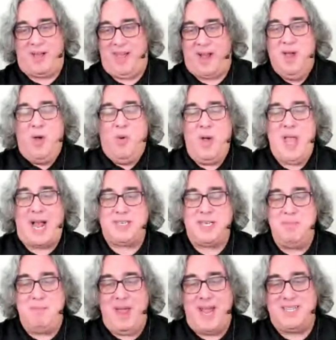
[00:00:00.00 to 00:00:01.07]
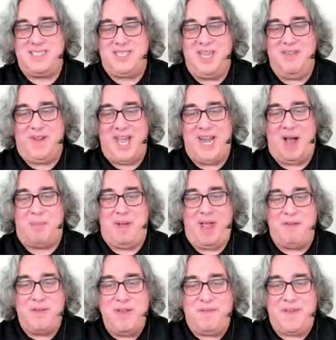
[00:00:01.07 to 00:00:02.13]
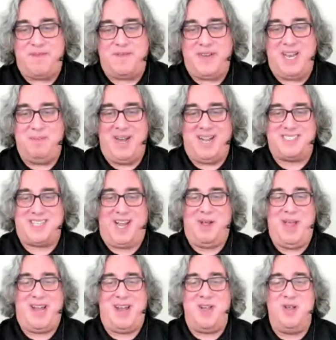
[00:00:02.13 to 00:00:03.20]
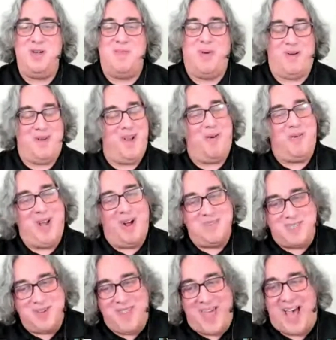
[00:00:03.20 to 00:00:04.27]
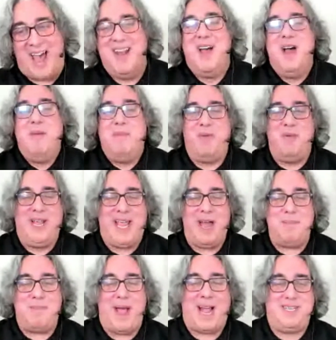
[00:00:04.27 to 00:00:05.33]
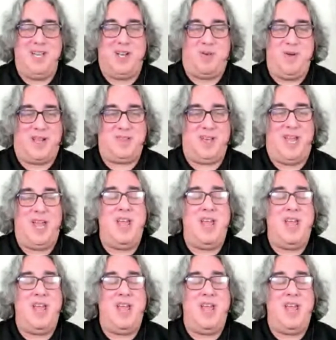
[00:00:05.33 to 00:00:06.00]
Like, we actually make Steve get up every 15 minutes like we had a newborn. No, we don't do that, but we get back to you quickly.